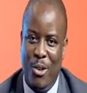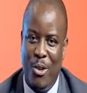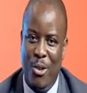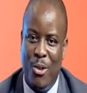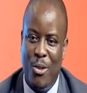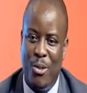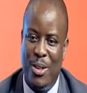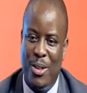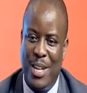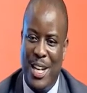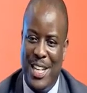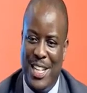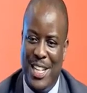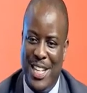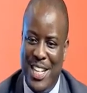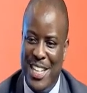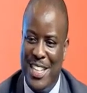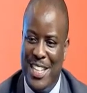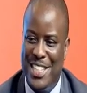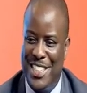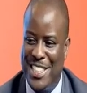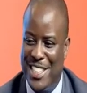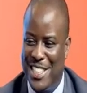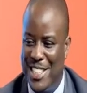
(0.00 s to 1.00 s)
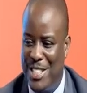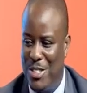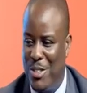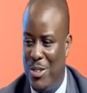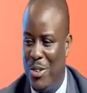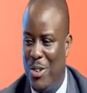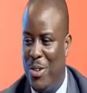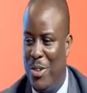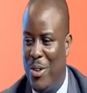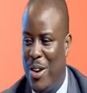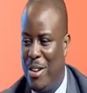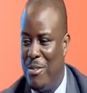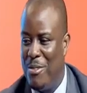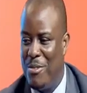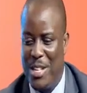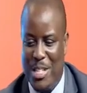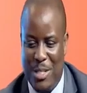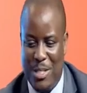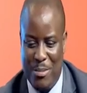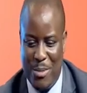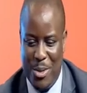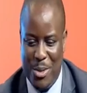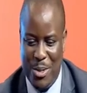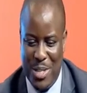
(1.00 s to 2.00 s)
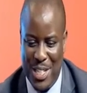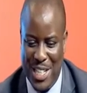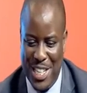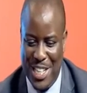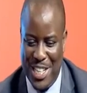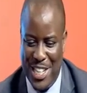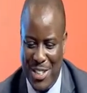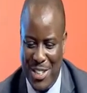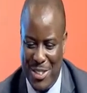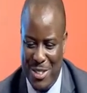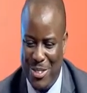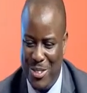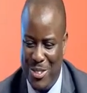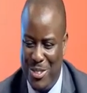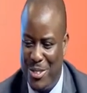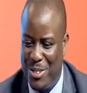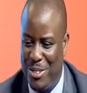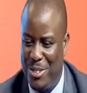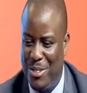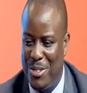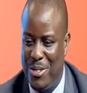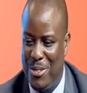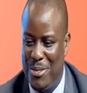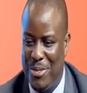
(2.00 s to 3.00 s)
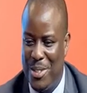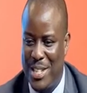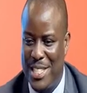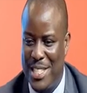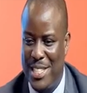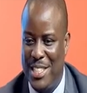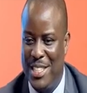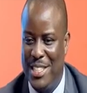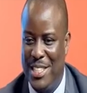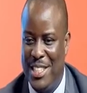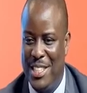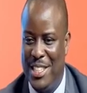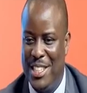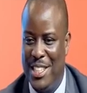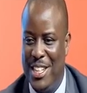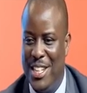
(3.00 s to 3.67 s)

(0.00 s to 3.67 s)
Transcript: Or the dentist. You know, you have a small dental facility.